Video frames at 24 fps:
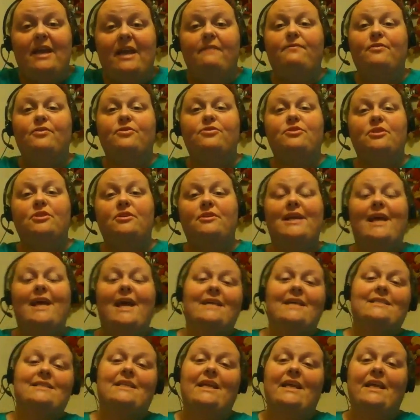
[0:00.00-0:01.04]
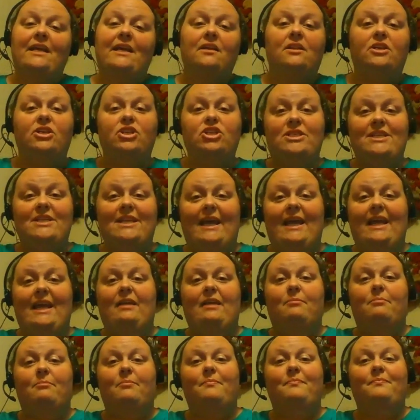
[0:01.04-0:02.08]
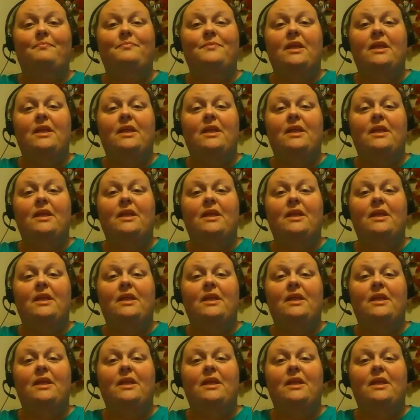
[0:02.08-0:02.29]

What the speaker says: if your student has an English name.